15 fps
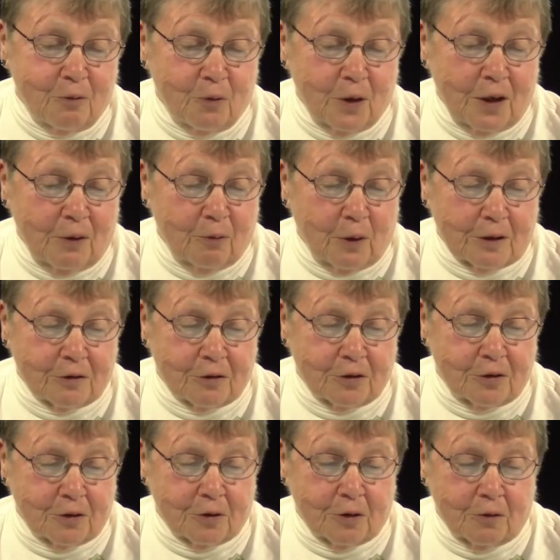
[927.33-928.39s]
we
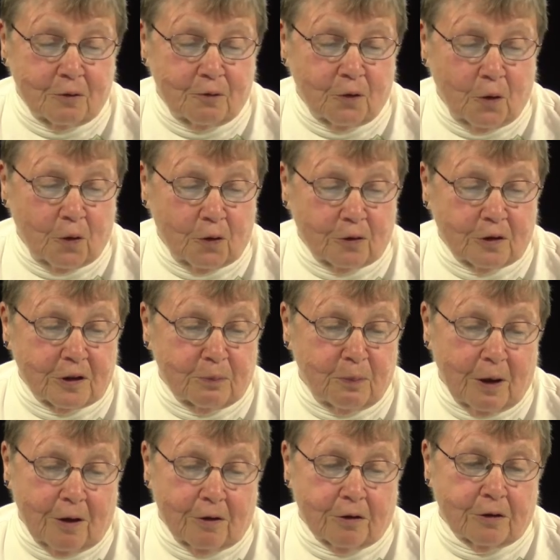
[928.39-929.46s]
registered voters in
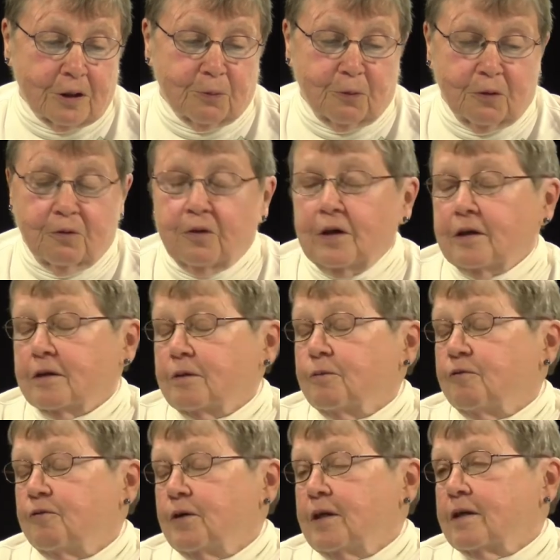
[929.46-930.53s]
partnership with Phoenix,
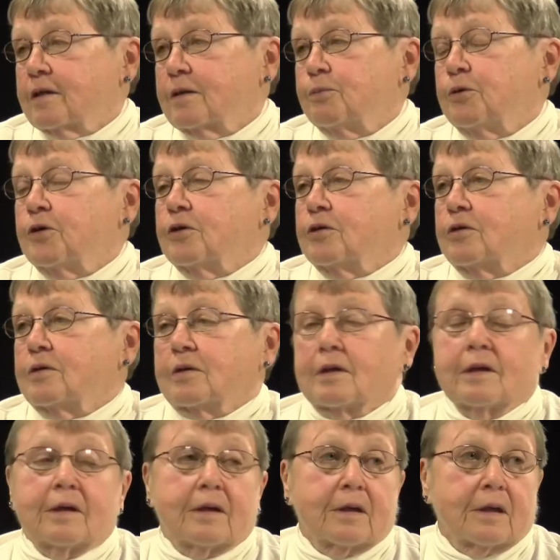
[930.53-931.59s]
Phoenix Books
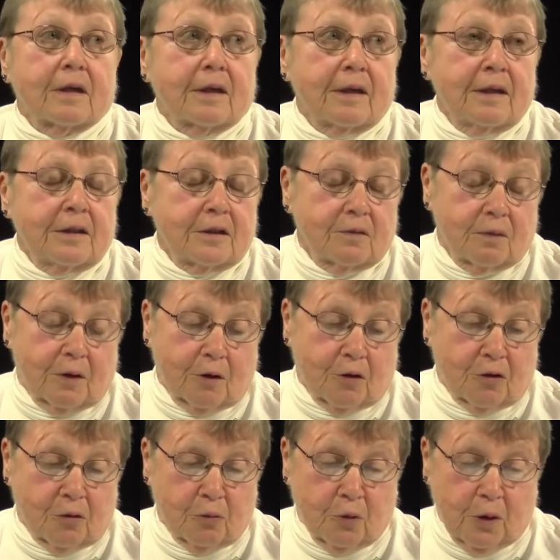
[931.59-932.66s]
in each of their
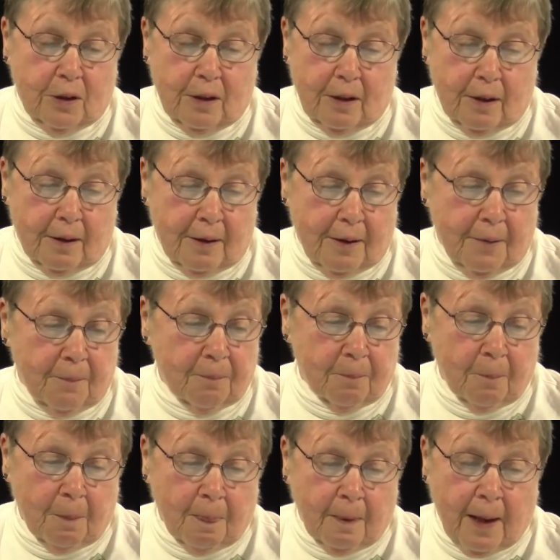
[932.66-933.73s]
three uh,
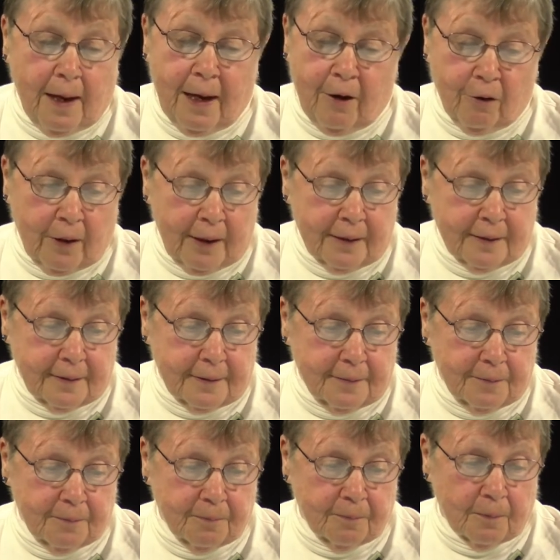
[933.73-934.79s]
outlets.
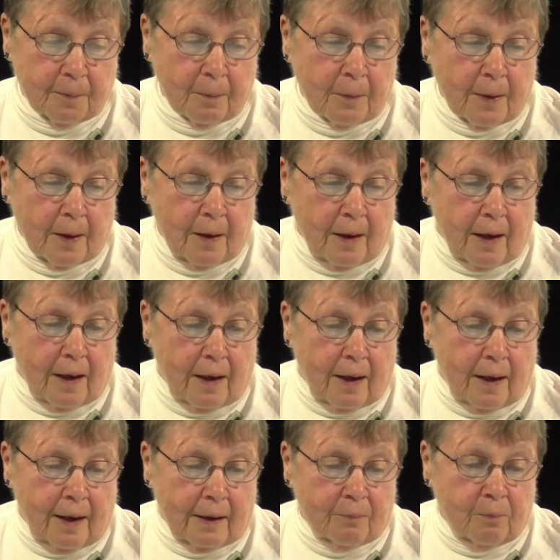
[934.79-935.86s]

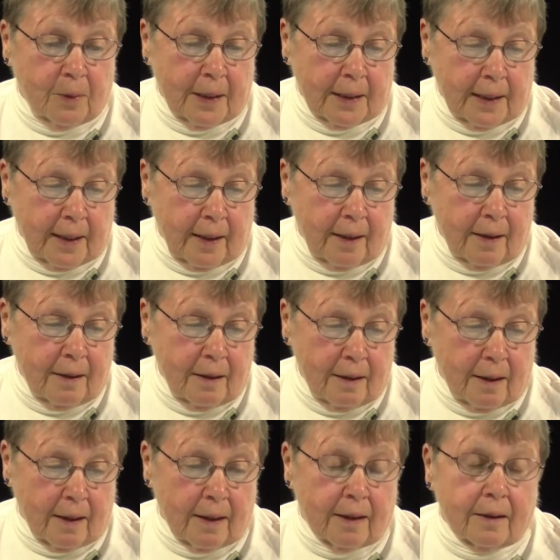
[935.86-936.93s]
On Monday
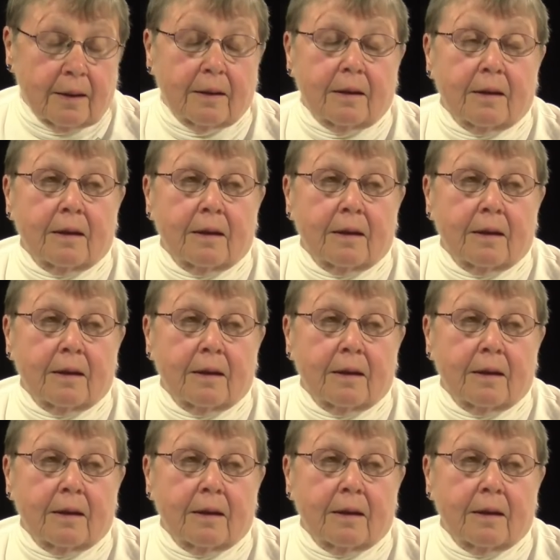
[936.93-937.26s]
and